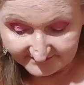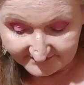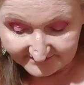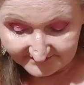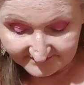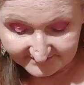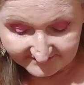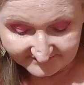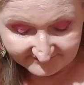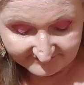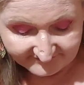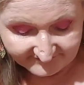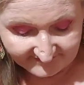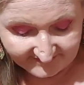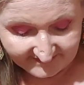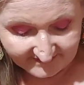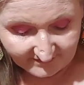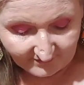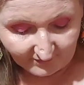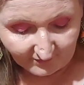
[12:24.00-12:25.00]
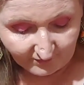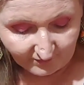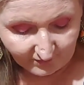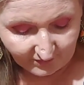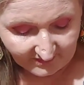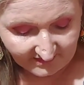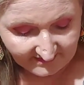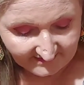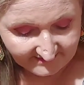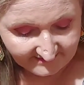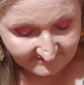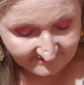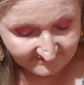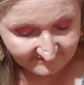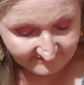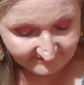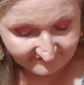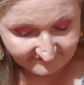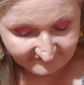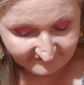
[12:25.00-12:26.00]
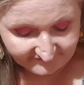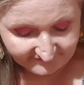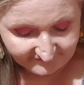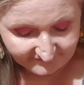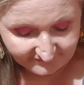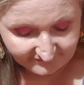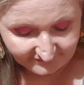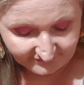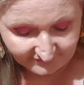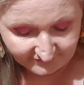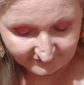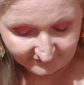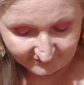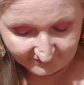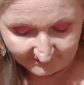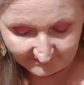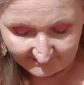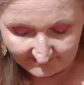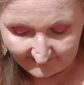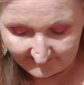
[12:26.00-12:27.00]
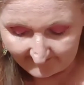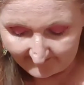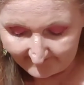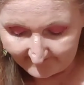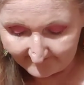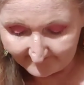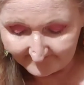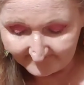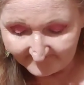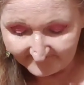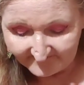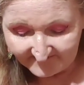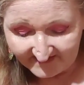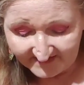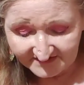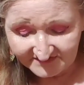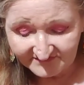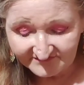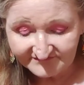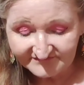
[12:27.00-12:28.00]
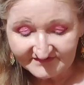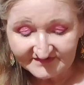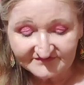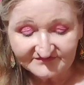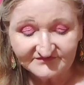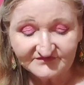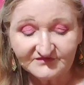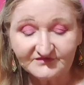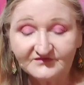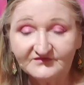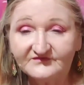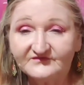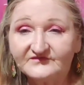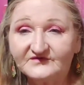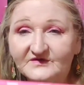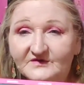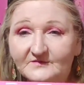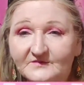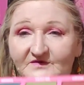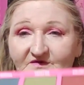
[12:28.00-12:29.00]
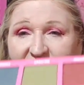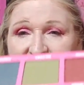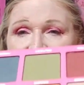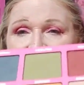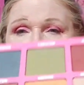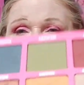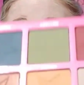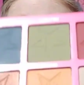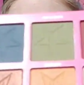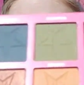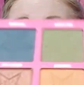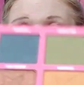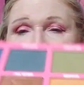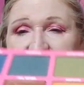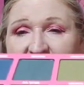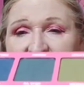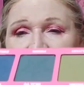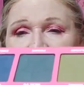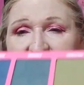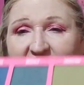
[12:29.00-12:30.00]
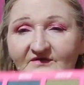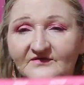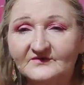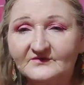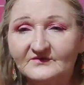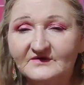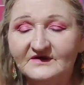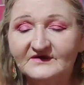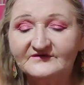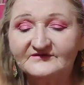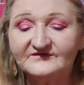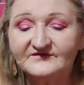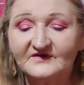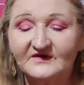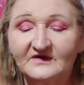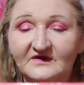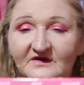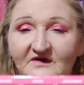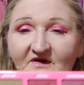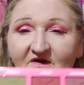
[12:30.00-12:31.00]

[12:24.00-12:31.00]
There is like 1, 2, it looks like 2 shimmers, and the rest are